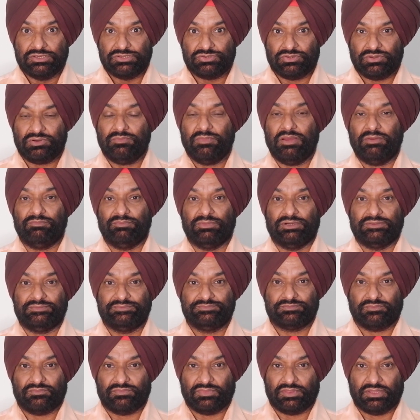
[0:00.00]
So remember,
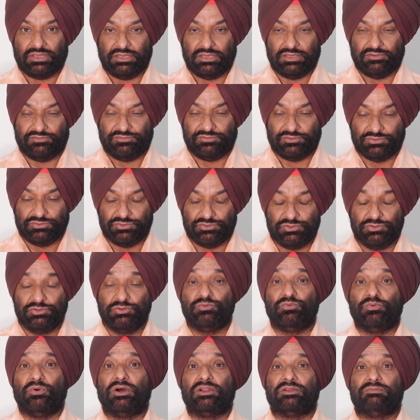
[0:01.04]
if you do
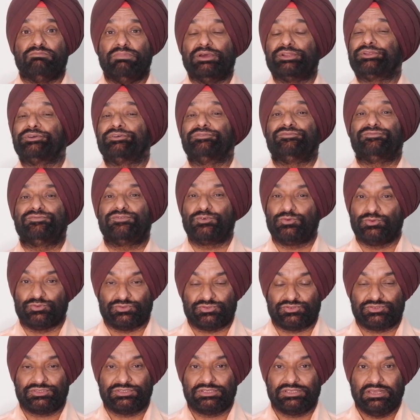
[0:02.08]
want better
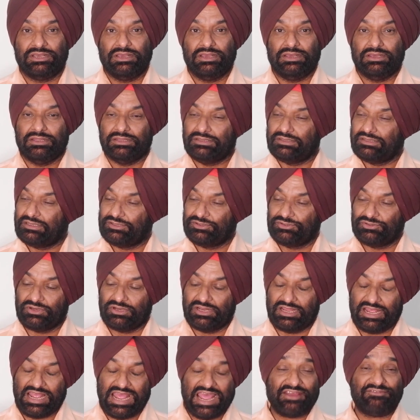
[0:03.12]
fruits, then you'll
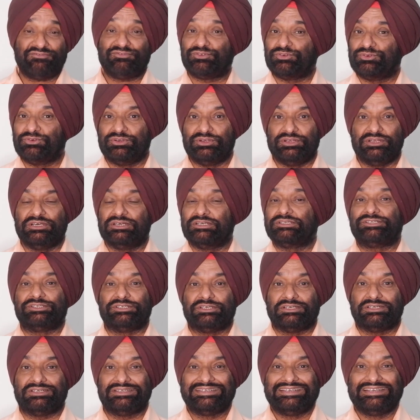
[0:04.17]
have to
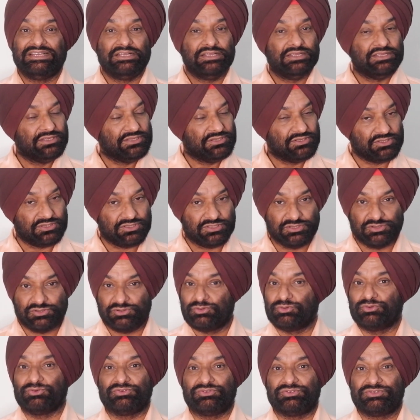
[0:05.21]
nurture the
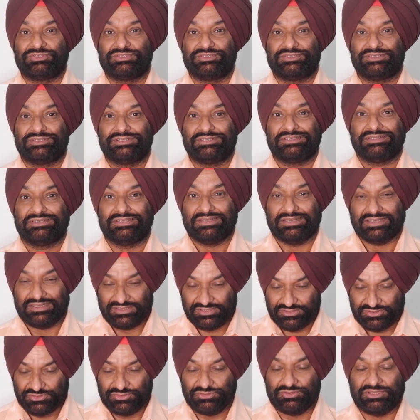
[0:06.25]
roots.
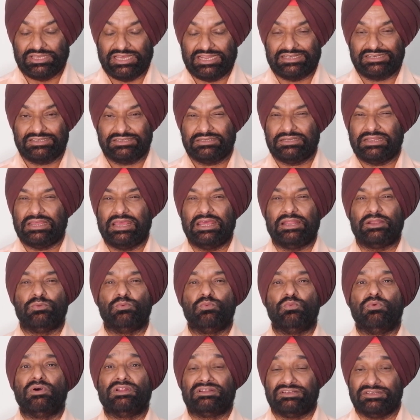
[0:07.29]
Do that and
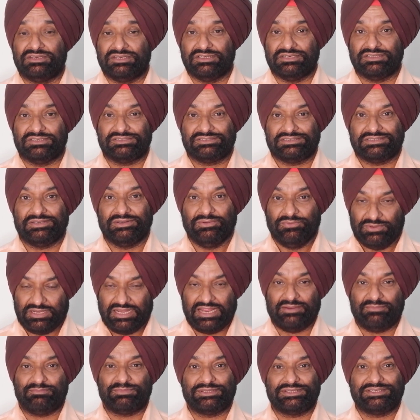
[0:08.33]
wonders will
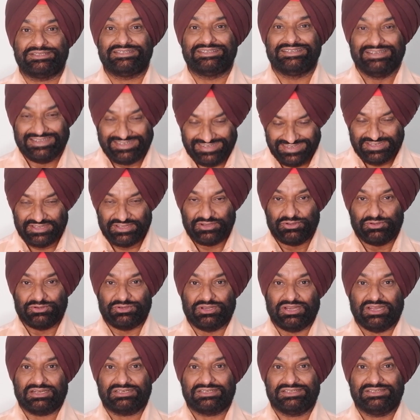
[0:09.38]
happen.
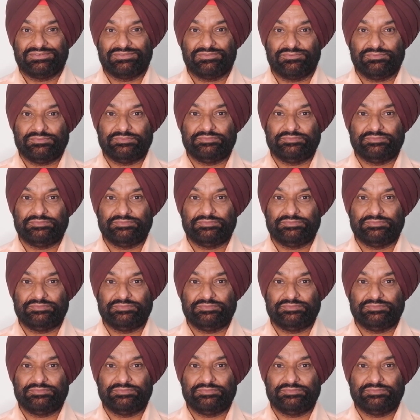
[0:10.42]
Good luck.